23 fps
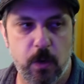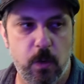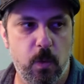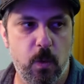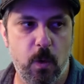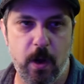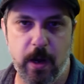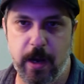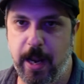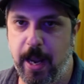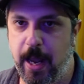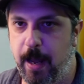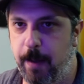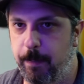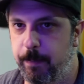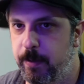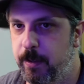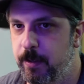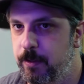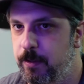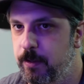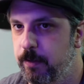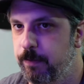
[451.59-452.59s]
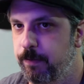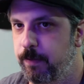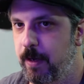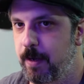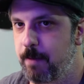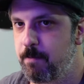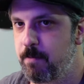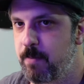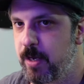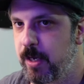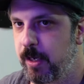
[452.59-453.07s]
What happens if
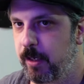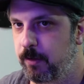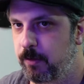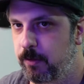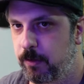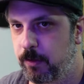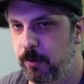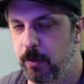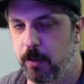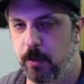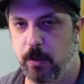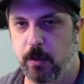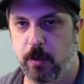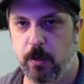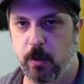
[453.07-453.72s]
I mix